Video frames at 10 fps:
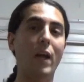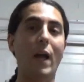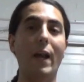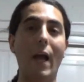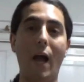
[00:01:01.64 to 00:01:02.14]

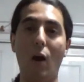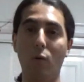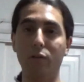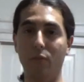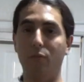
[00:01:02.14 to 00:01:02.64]
and
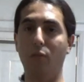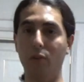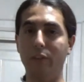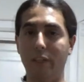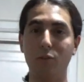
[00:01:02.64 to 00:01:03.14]
hours of
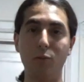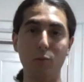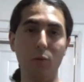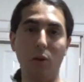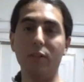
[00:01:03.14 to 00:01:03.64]
Fortnite,
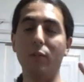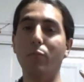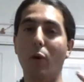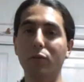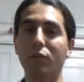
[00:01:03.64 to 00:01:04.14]
two of the
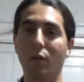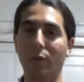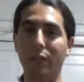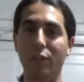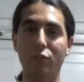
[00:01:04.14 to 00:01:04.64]
most
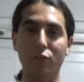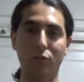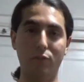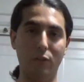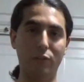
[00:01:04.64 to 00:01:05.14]
common addictions
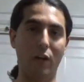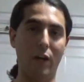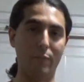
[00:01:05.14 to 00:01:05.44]
of our time.